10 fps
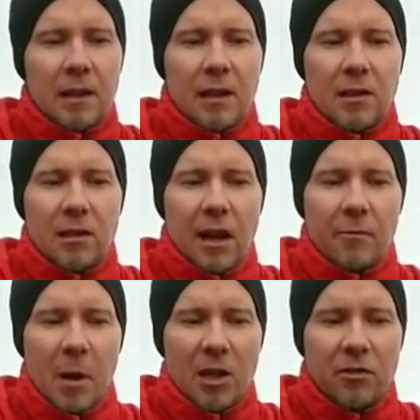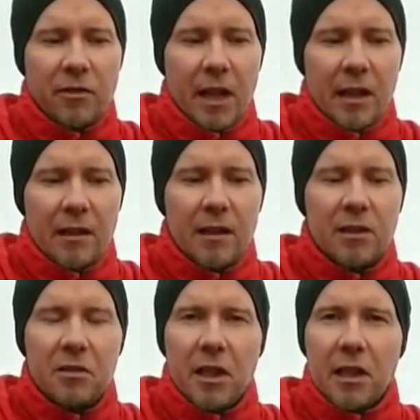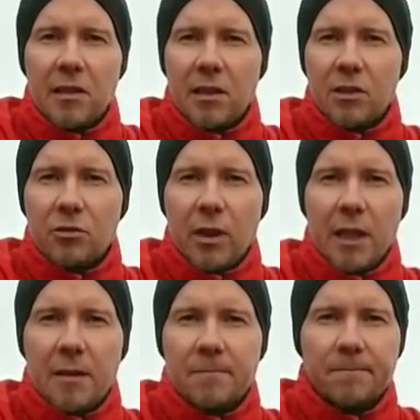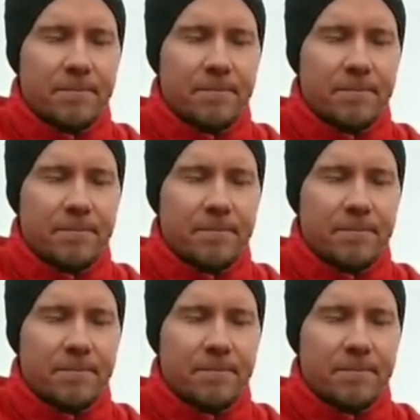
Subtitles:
Doesn't have much fade, stays straight.